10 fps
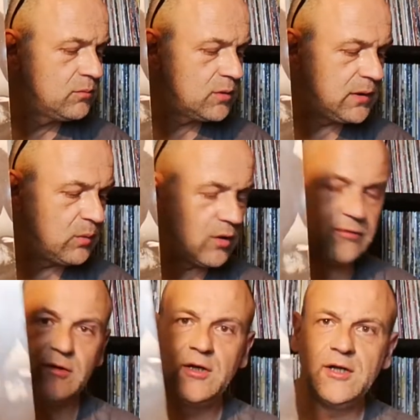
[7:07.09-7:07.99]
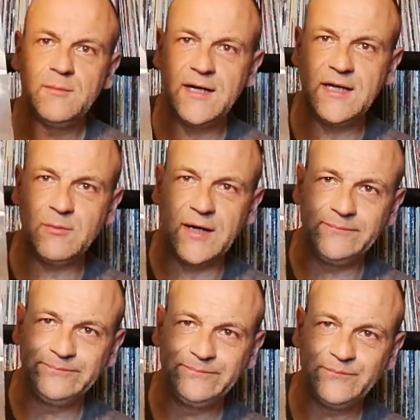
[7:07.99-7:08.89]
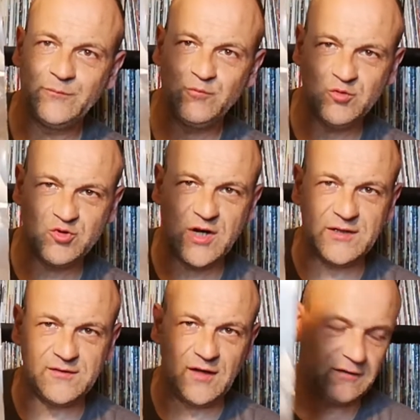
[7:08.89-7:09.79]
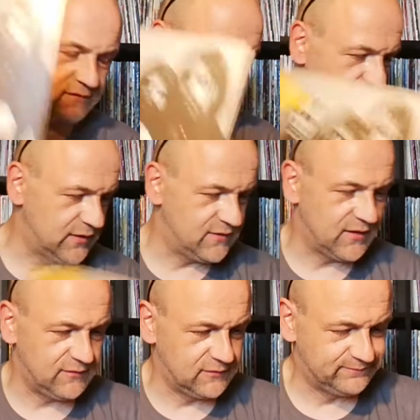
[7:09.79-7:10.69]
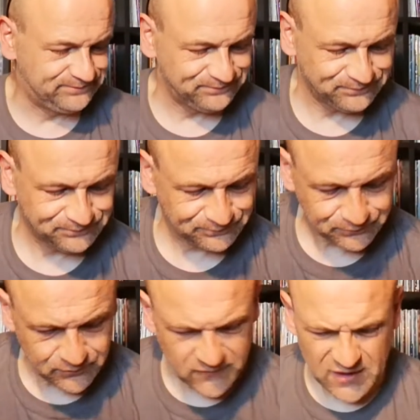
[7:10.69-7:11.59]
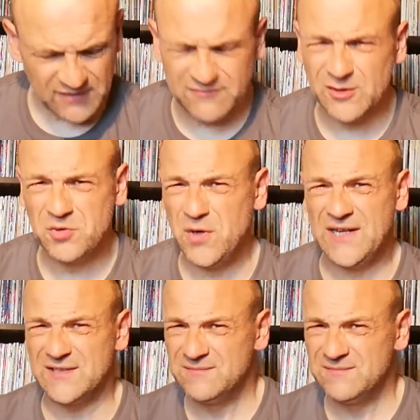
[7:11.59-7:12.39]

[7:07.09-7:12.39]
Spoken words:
Probably was. But anyway, great stuff, great stuff. And for £1